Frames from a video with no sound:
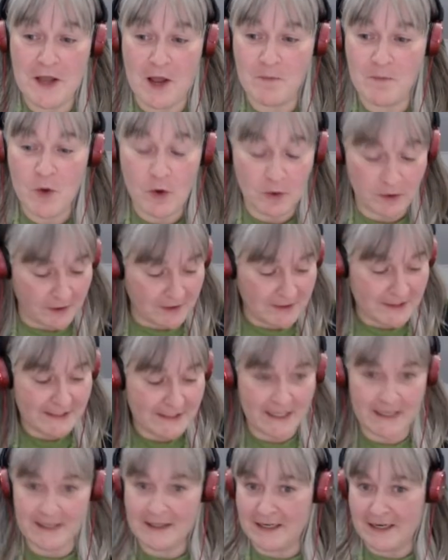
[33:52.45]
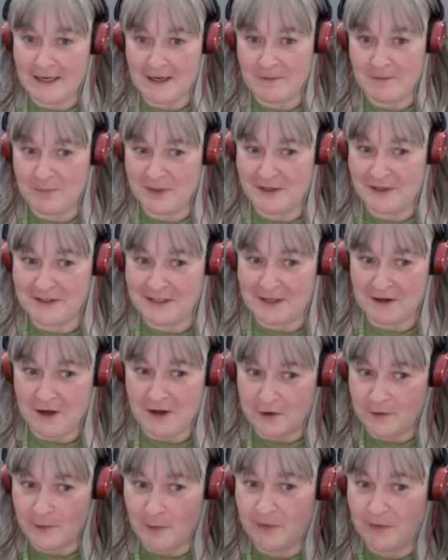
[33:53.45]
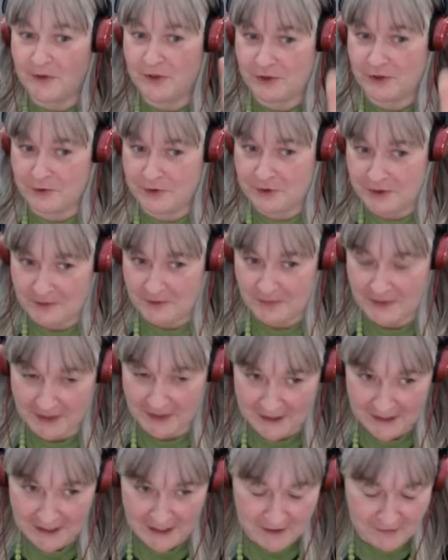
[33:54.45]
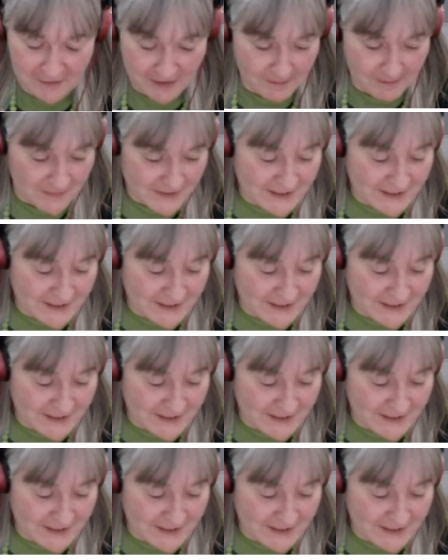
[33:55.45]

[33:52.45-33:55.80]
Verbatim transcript: I'm not going to say the name because I can't remember the pseudonym that I gave him.